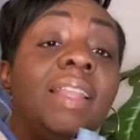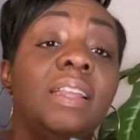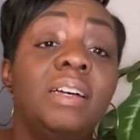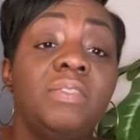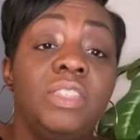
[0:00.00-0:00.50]

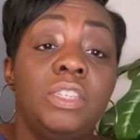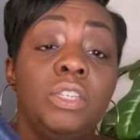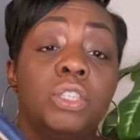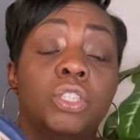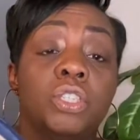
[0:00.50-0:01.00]
love
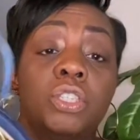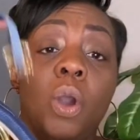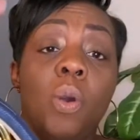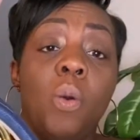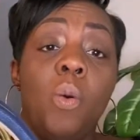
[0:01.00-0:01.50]
these
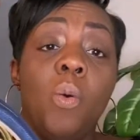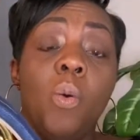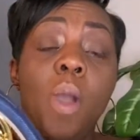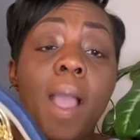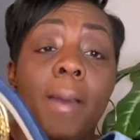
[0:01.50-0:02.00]

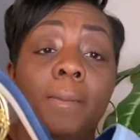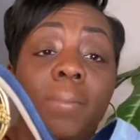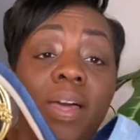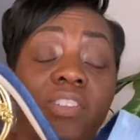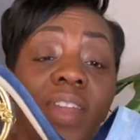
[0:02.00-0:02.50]
so
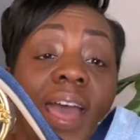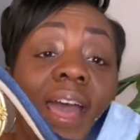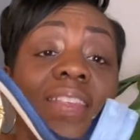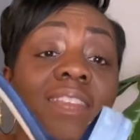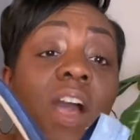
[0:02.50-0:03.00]
much. Now,
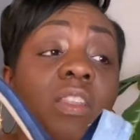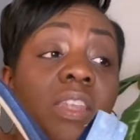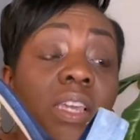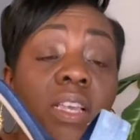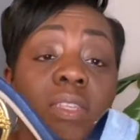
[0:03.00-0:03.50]
I saw
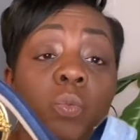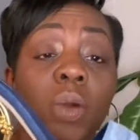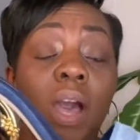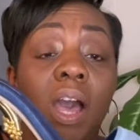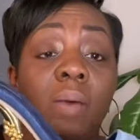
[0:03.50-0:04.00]
these in
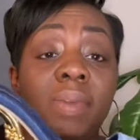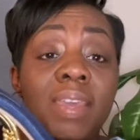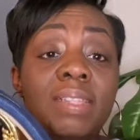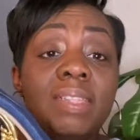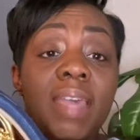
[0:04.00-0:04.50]

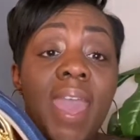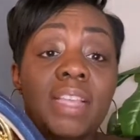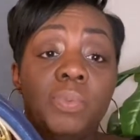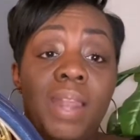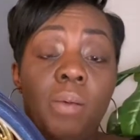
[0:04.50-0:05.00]

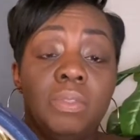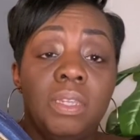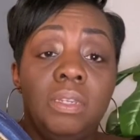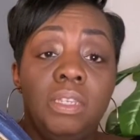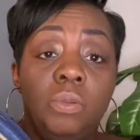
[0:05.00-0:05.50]
Saks when I was
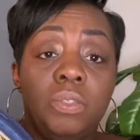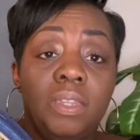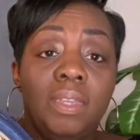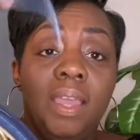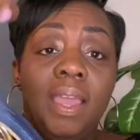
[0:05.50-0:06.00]
in
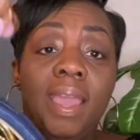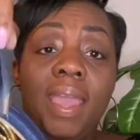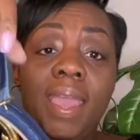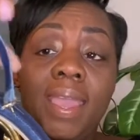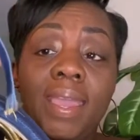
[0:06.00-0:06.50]
Houston,
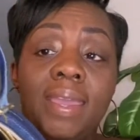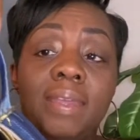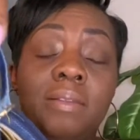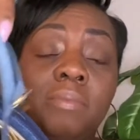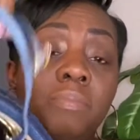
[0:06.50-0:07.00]

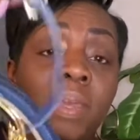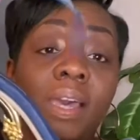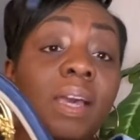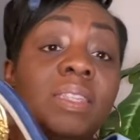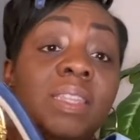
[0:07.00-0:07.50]
and
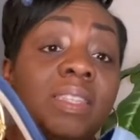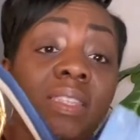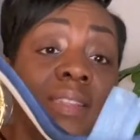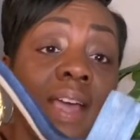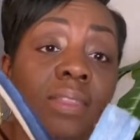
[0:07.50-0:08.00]
because this
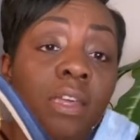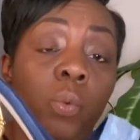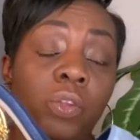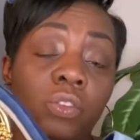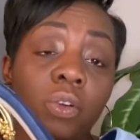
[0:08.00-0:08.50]
is not the
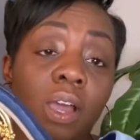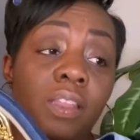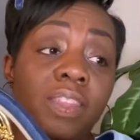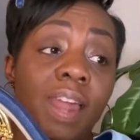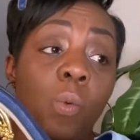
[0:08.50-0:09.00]
original
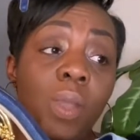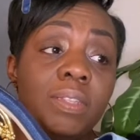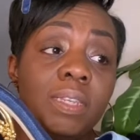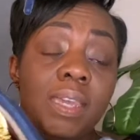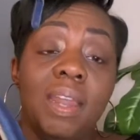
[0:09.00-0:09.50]
color that I
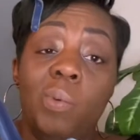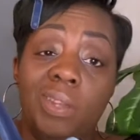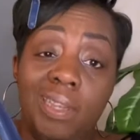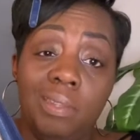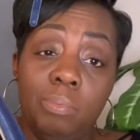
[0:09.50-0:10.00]
went to get
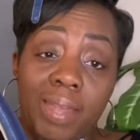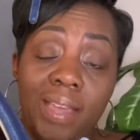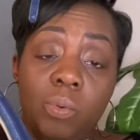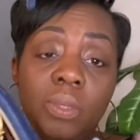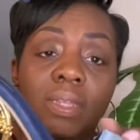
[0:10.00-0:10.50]
the
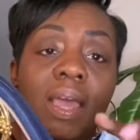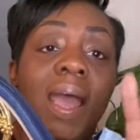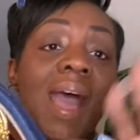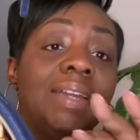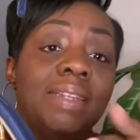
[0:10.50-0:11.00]
black ones,
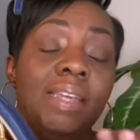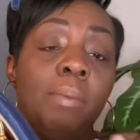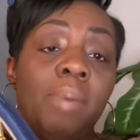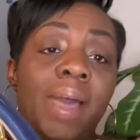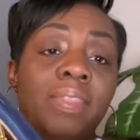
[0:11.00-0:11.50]
I
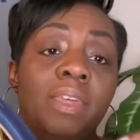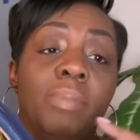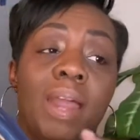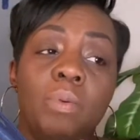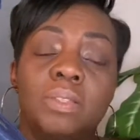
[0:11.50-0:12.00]
didn't buy them,
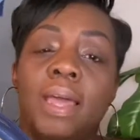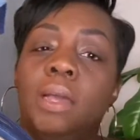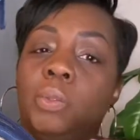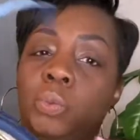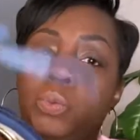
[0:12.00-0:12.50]
but I was
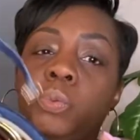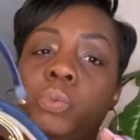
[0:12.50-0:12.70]
like, ooh,